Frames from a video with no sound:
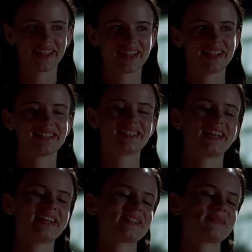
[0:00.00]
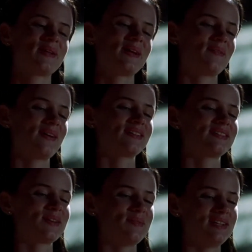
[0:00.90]
I guess that explains why
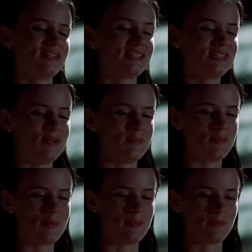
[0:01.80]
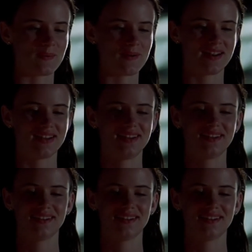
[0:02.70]
there's so many stupid people around here.